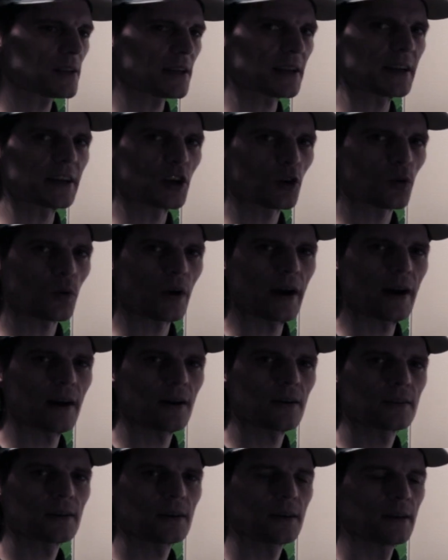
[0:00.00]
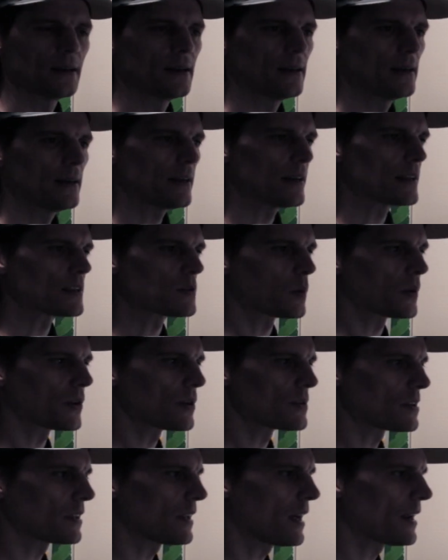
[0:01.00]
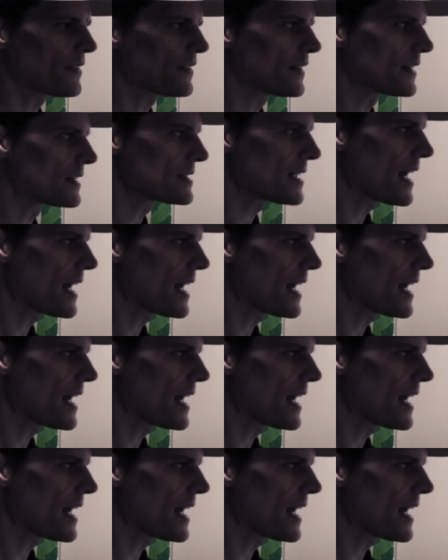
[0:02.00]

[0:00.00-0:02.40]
like a crowd is when there's a lot of things